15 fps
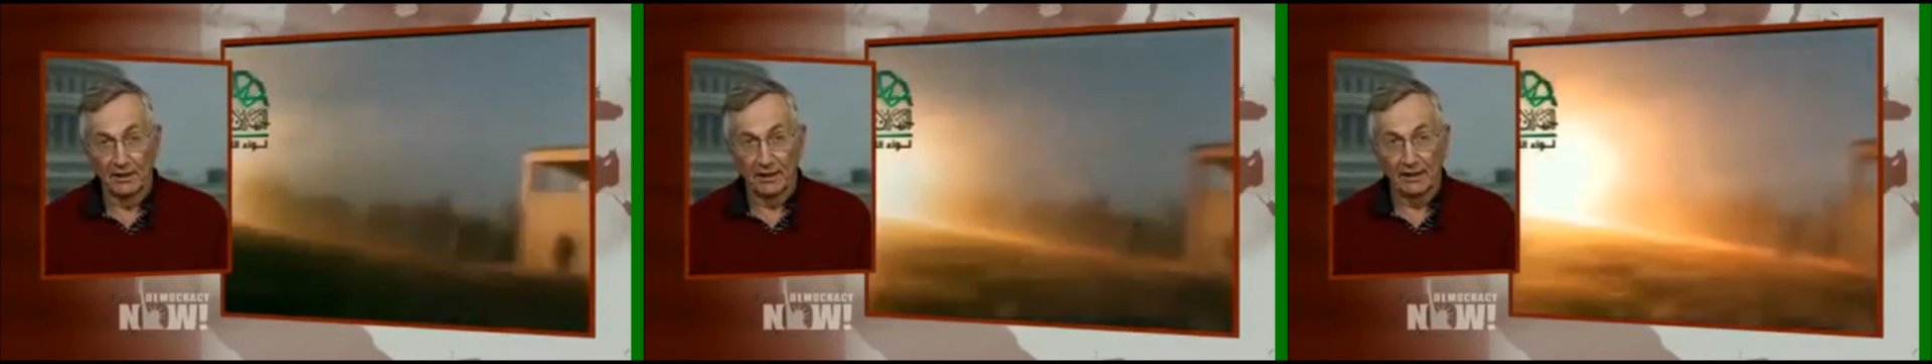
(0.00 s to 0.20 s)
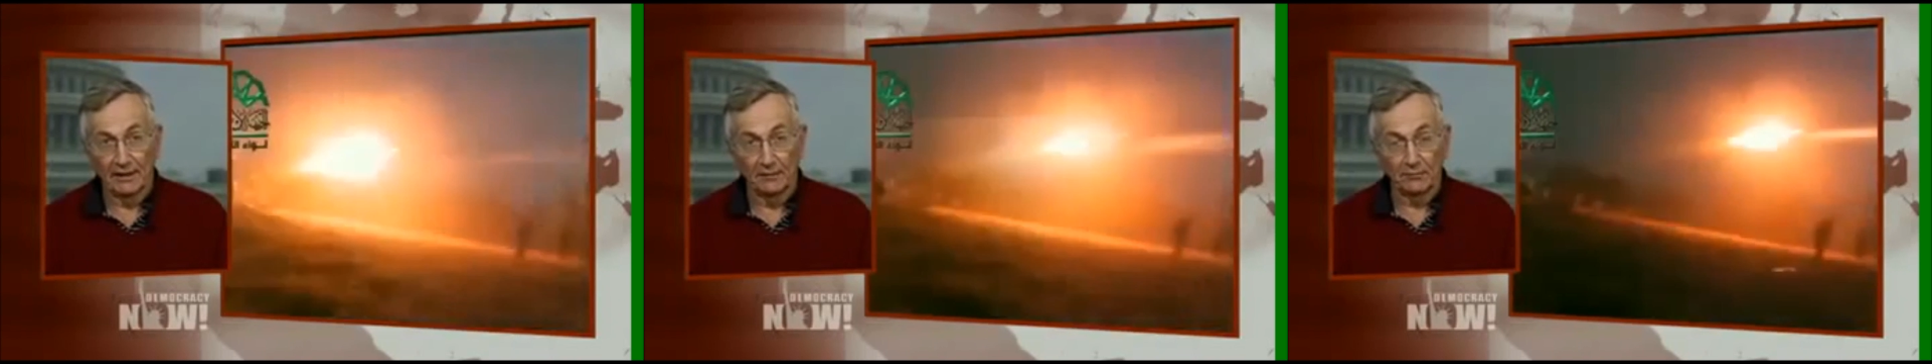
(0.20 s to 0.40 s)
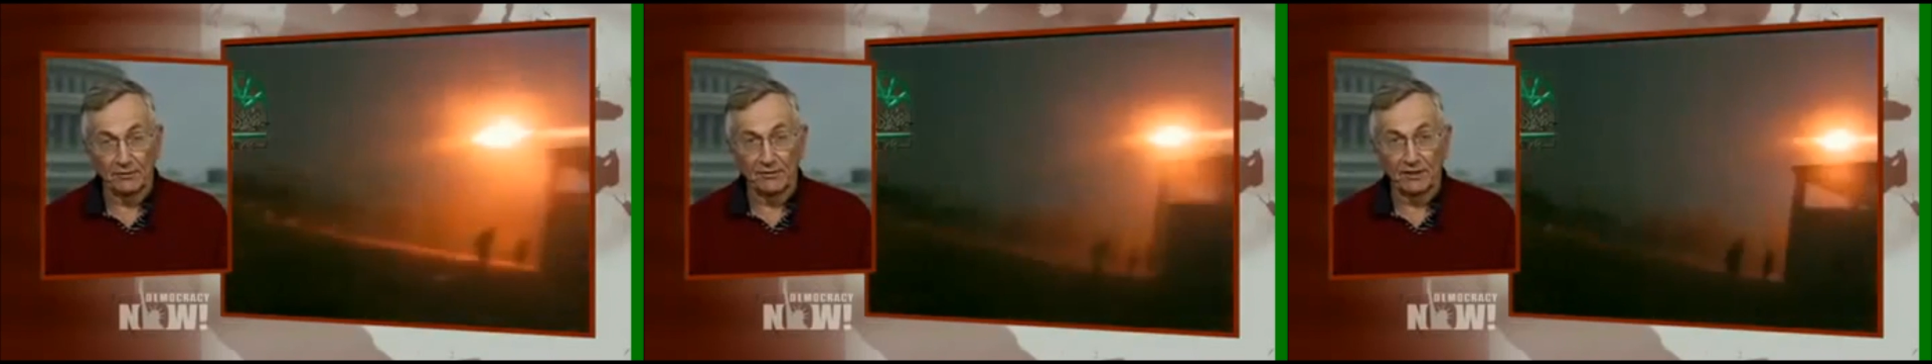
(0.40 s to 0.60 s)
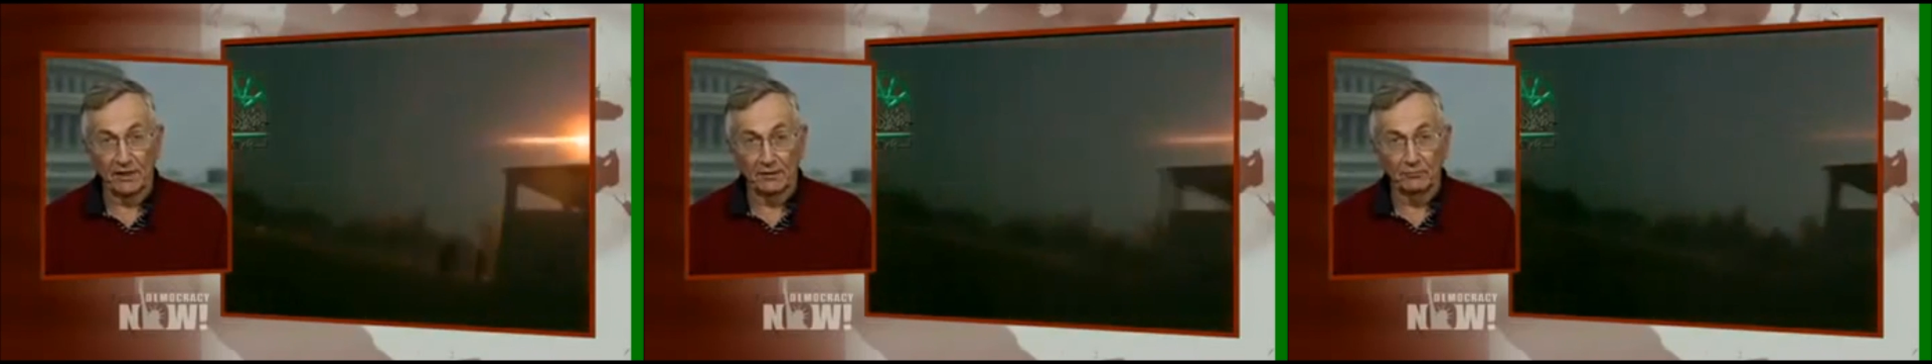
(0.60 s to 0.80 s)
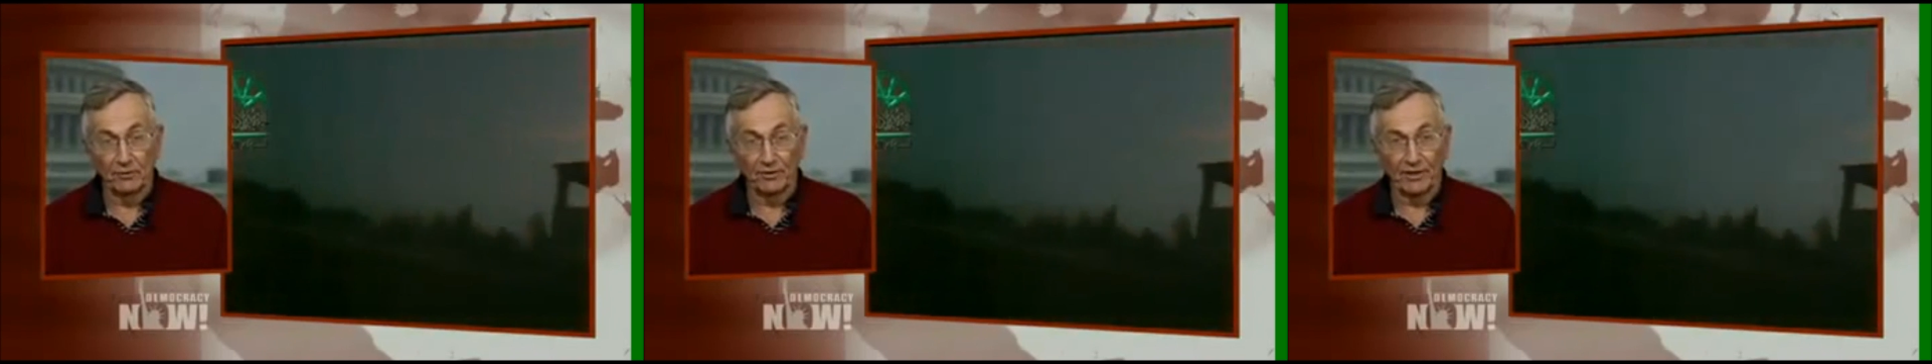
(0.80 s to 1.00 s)
And it was
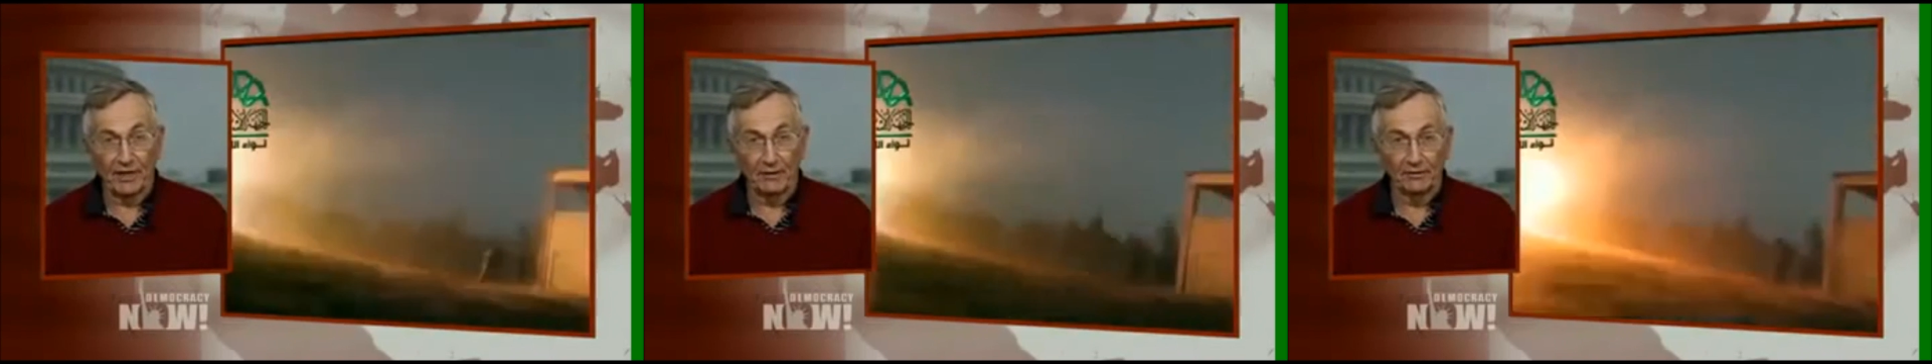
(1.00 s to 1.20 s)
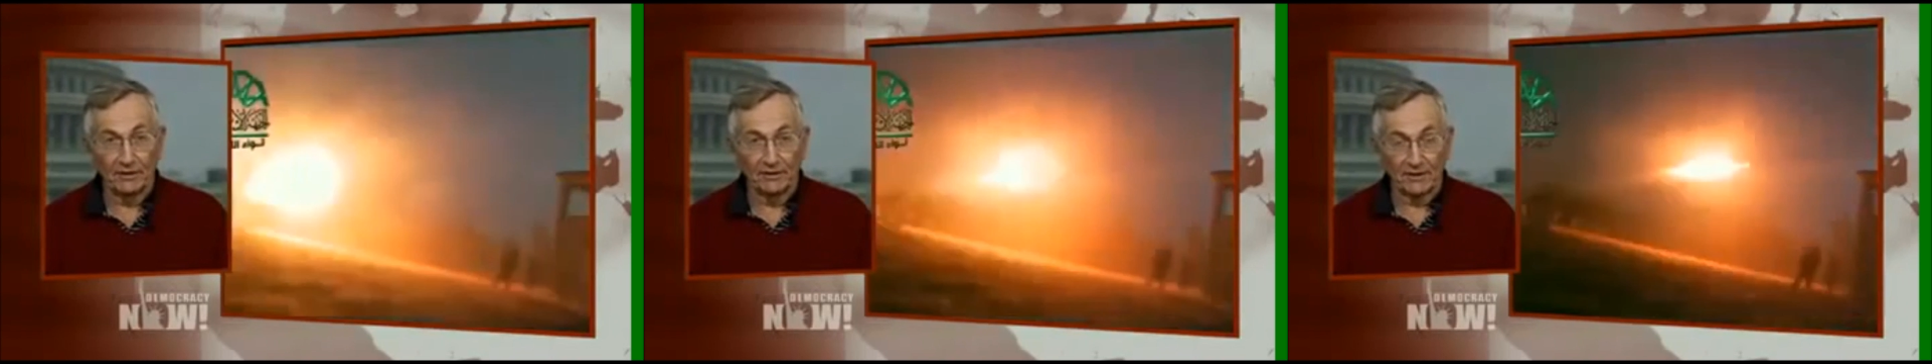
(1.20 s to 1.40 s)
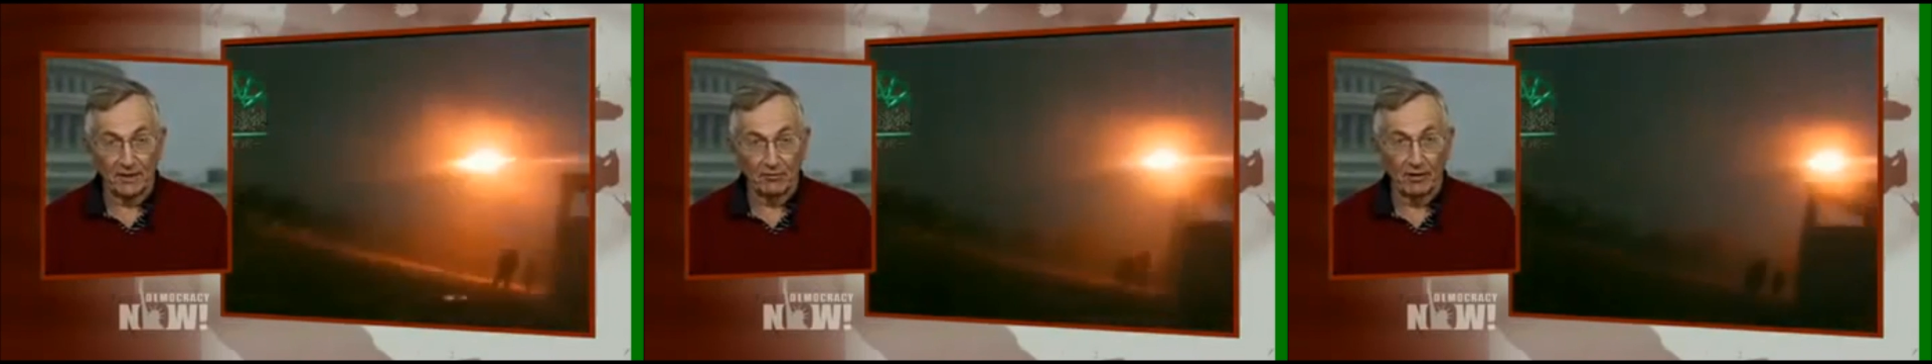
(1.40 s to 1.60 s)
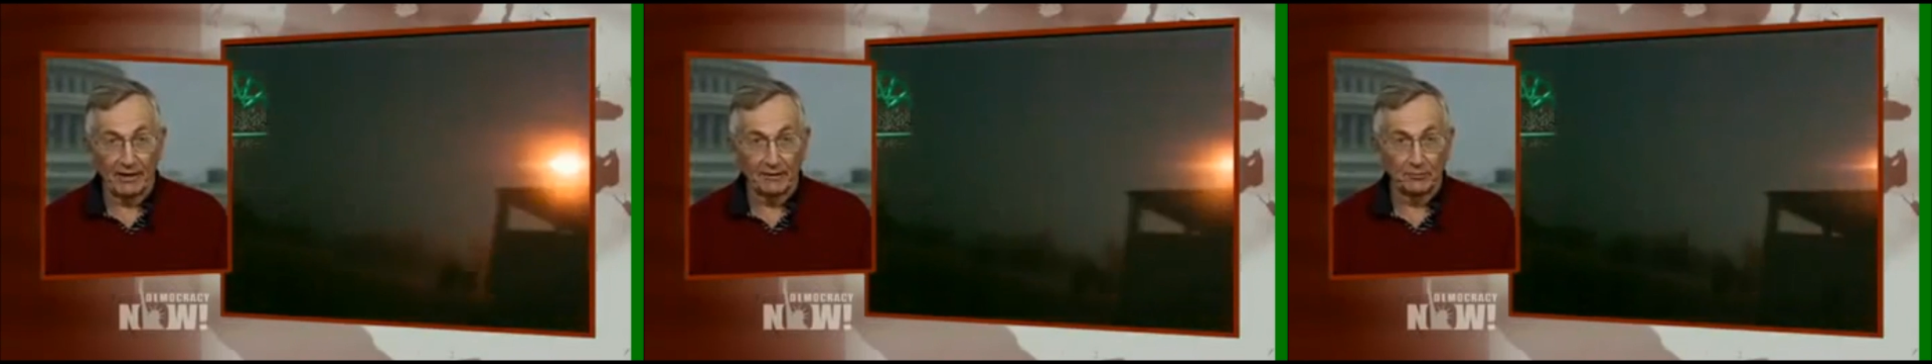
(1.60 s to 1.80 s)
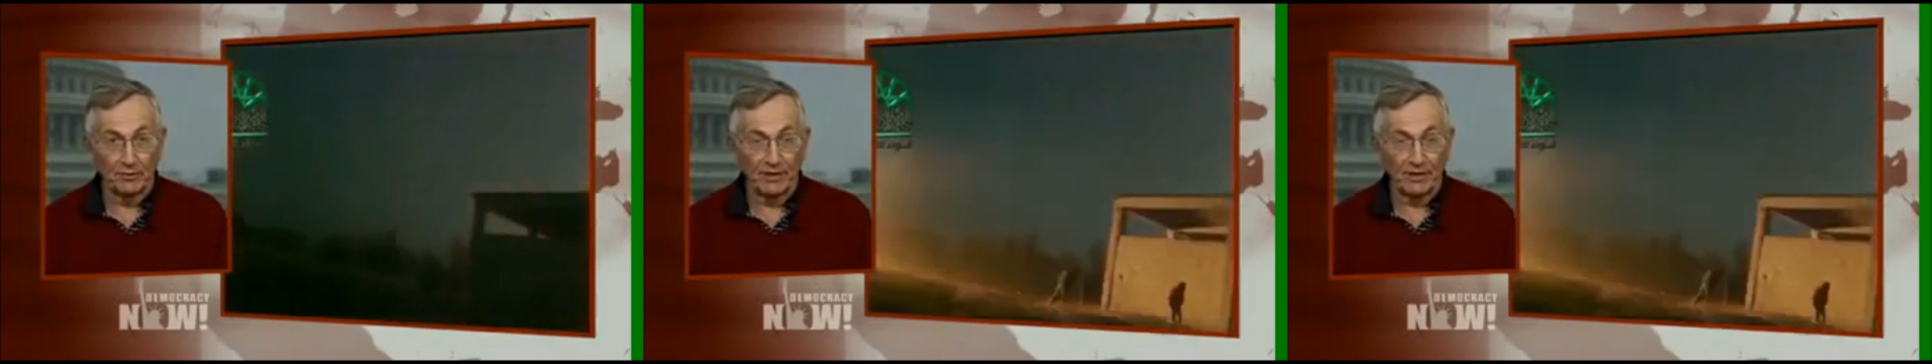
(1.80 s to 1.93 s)
done without, as I write,